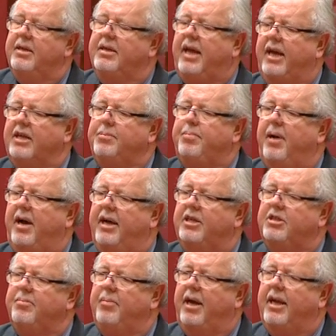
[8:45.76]

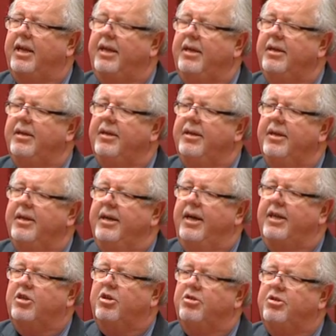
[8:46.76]
taxpayers' money
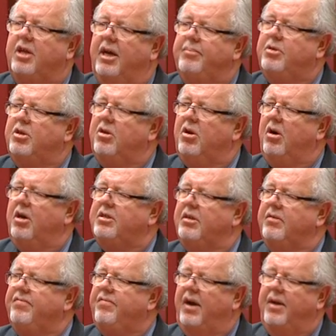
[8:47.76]
to subsidise
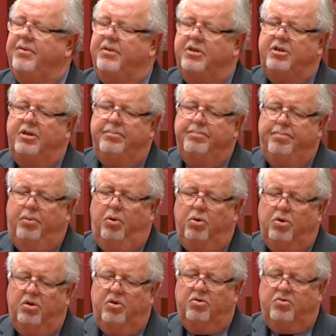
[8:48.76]
and fund this
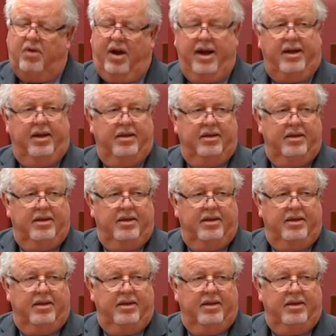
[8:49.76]
important drug,